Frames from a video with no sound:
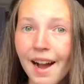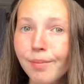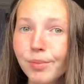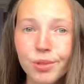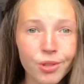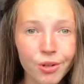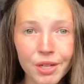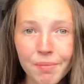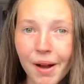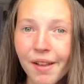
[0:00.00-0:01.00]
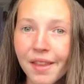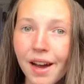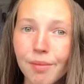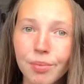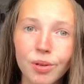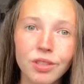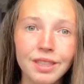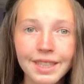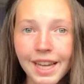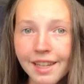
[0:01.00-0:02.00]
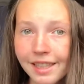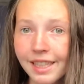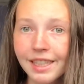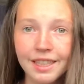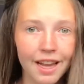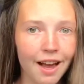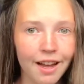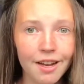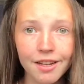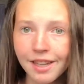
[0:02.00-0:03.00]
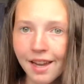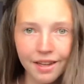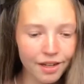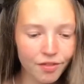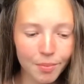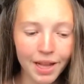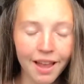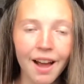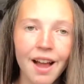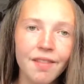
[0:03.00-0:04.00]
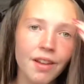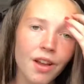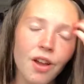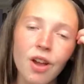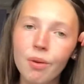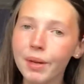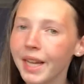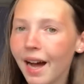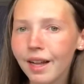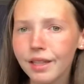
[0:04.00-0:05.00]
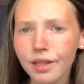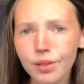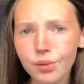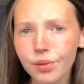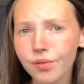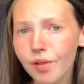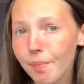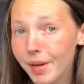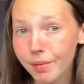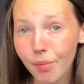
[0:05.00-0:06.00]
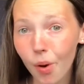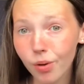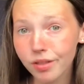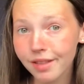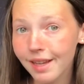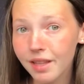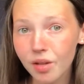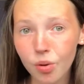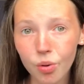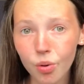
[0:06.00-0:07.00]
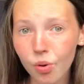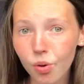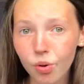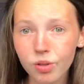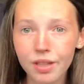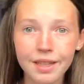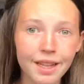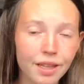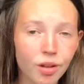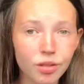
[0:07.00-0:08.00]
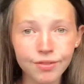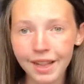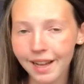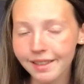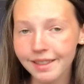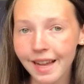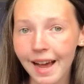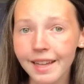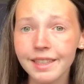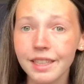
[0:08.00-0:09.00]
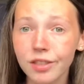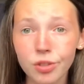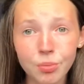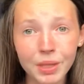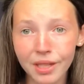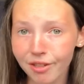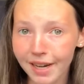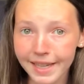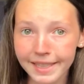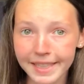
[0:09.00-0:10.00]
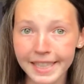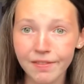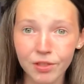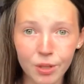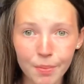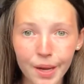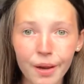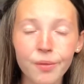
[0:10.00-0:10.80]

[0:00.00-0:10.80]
I'm sorry about that, but GCSEs had taken over my life. We had loads of big mocks in the hall and then lots of class tests, and it's just been crazy for a bit.